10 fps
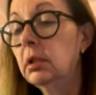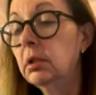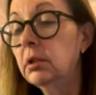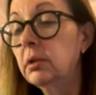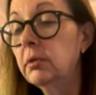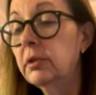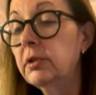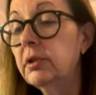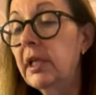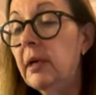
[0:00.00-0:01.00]
So I'm going to
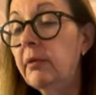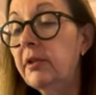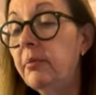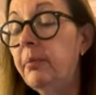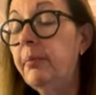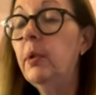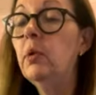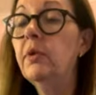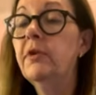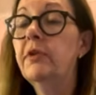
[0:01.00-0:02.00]
do that with
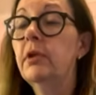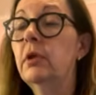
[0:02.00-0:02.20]
both